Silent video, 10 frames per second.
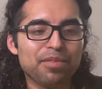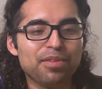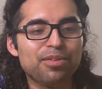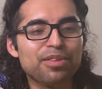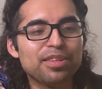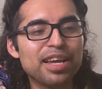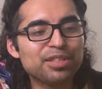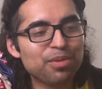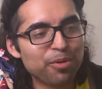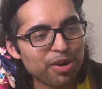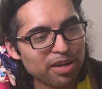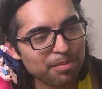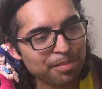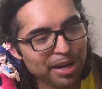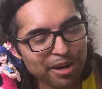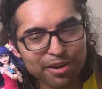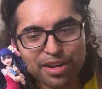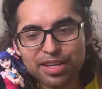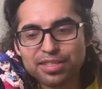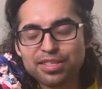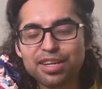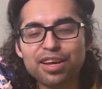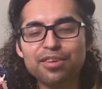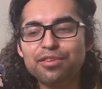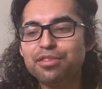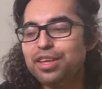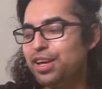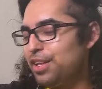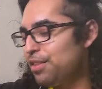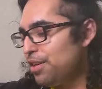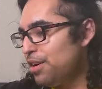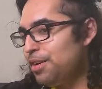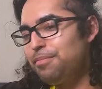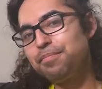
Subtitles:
So the next one we're going to compare is none other than the